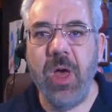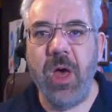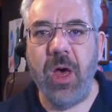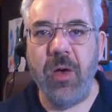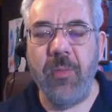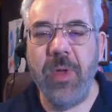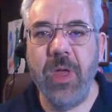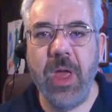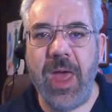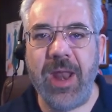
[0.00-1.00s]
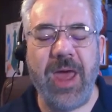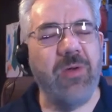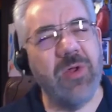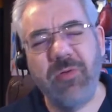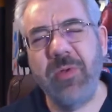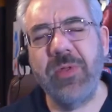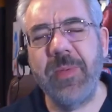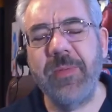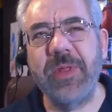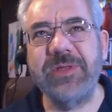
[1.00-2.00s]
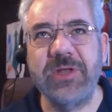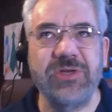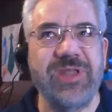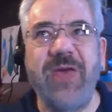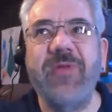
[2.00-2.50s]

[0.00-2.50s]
And I don't agree with the people that say just have it